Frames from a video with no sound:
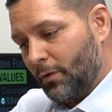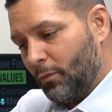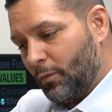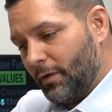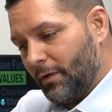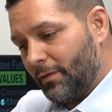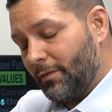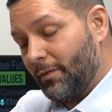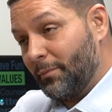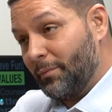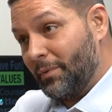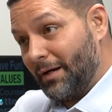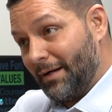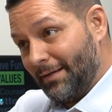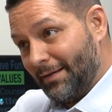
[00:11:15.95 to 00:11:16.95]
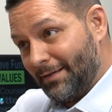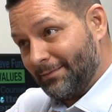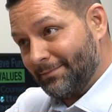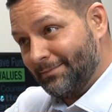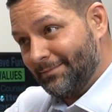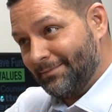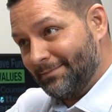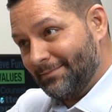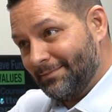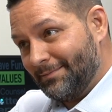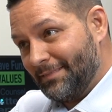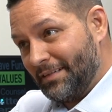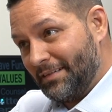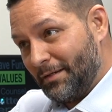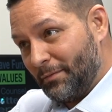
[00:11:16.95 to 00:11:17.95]
with the buy
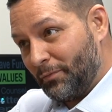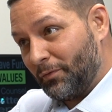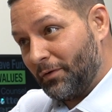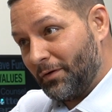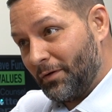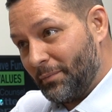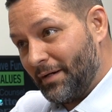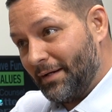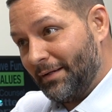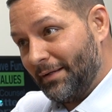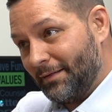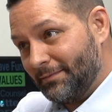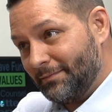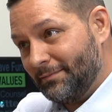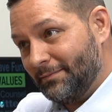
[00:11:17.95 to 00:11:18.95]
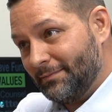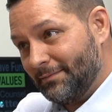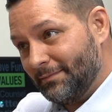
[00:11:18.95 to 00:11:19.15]
down, the temporary buy down,